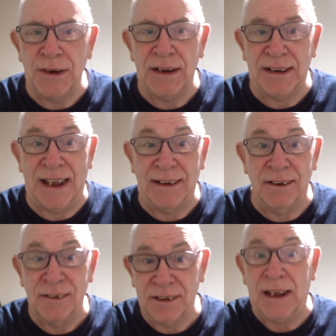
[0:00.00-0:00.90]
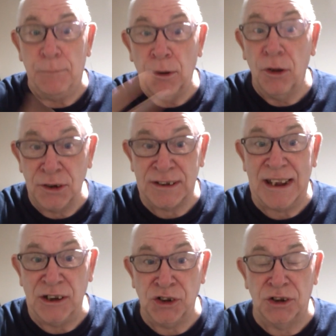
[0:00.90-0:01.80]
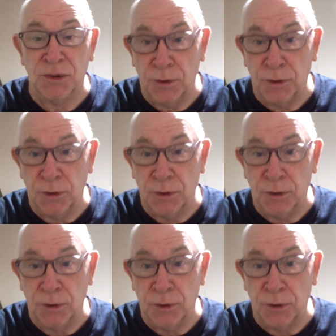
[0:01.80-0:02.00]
it again to get more stations,